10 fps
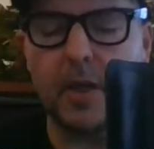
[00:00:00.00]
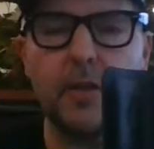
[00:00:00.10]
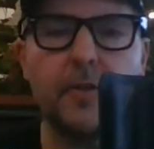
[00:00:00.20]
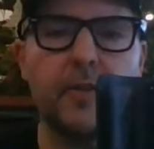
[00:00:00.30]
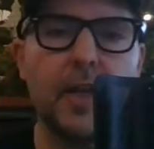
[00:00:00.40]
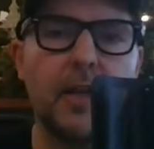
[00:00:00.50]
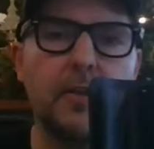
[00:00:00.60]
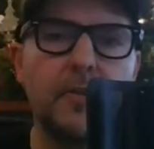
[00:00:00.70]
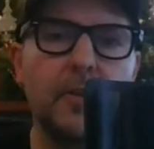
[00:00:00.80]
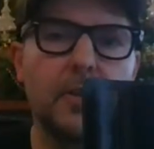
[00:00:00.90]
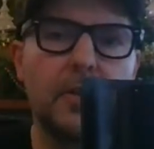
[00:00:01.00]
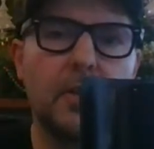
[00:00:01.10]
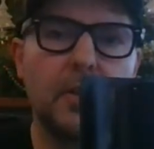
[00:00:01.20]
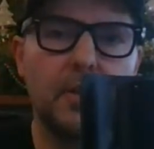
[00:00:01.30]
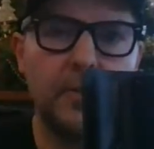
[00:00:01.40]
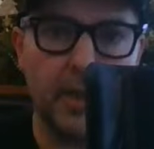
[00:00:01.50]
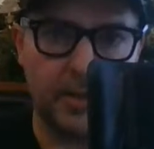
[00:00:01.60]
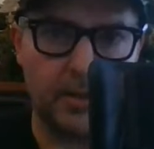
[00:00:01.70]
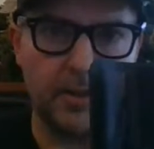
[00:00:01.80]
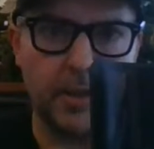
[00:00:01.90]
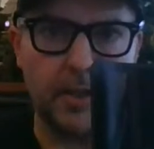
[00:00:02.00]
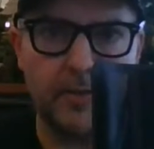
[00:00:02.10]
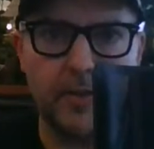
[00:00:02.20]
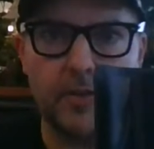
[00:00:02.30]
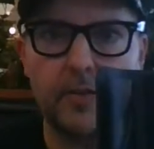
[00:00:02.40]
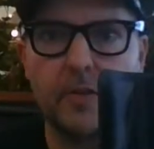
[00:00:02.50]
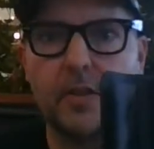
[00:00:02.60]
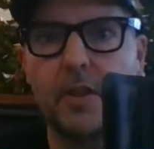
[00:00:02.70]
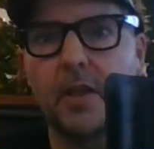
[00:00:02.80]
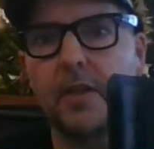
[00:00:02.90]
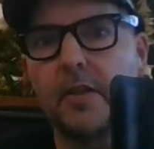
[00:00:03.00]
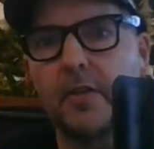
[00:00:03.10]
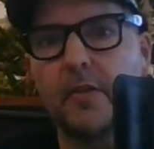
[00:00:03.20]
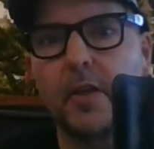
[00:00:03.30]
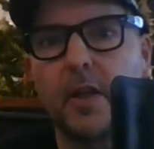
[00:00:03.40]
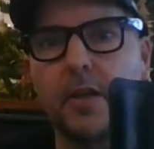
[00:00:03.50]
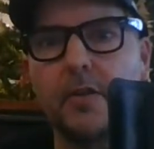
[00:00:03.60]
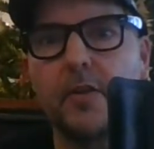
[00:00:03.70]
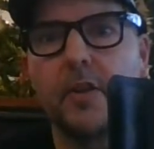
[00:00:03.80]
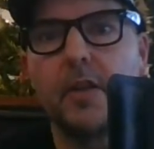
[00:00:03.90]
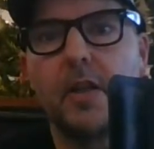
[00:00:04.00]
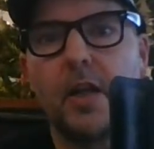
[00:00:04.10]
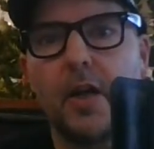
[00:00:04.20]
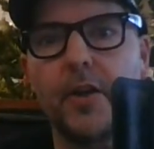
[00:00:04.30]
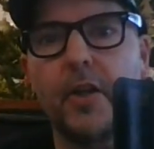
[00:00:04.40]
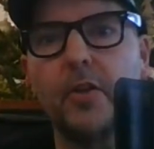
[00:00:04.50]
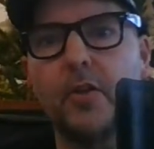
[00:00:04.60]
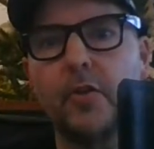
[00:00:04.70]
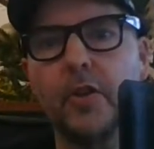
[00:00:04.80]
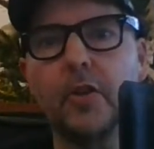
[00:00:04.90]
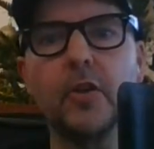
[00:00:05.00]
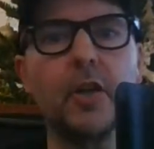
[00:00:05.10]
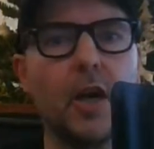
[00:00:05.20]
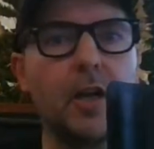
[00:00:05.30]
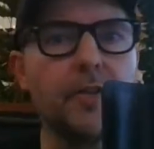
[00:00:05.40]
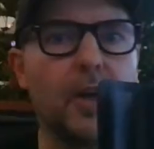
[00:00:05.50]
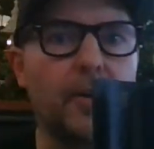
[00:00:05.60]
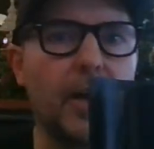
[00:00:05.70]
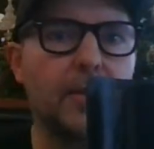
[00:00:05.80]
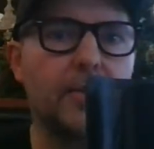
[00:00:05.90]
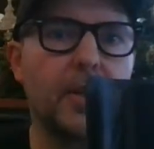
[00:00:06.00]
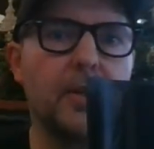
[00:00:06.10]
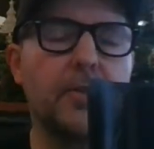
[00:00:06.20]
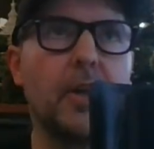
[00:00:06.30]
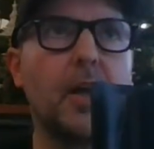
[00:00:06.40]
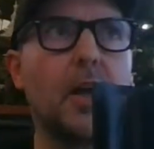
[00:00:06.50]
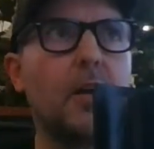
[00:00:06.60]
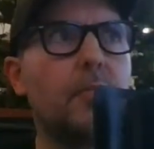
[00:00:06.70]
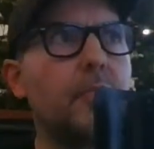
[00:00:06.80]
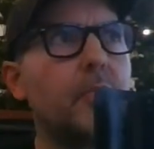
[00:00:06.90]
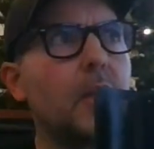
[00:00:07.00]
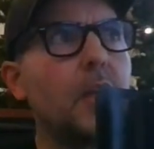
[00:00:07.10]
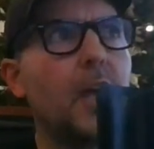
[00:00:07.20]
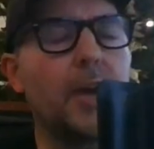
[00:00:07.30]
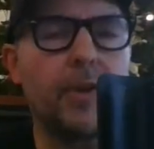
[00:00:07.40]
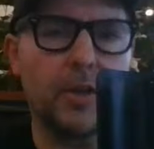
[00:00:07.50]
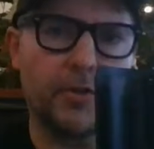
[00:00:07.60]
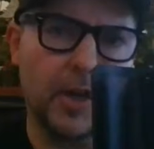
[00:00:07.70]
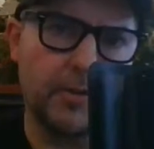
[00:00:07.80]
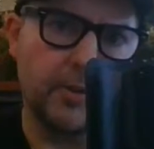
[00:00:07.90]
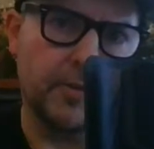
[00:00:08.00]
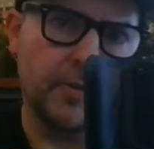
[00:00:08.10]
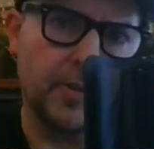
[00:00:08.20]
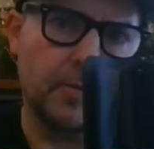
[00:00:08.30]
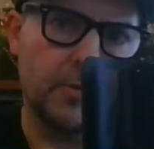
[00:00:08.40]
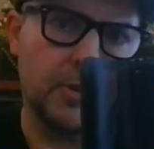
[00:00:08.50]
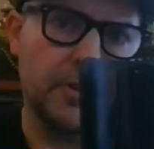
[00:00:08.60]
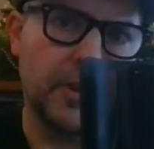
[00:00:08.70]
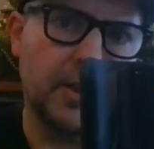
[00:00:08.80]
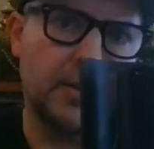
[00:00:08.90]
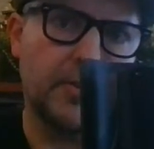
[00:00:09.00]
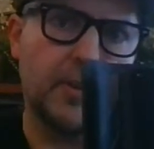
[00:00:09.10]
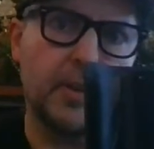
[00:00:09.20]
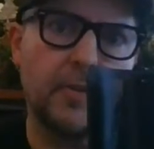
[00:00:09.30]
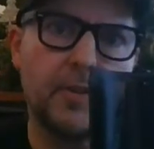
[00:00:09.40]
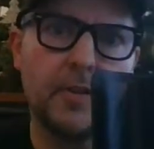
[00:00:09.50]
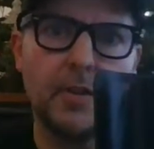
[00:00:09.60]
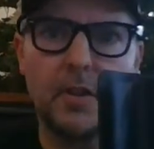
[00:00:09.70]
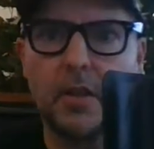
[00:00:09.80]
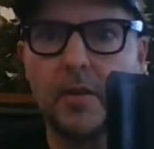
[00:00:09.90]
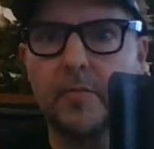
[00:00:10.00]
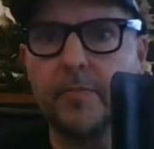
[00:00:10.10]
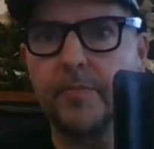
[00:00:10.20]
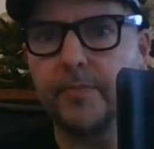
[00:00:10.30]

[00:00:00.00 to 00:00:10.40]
I understand technical analysis and and I know who the good guys are at it. Um, Eric Krown is exceptionally talented. Um,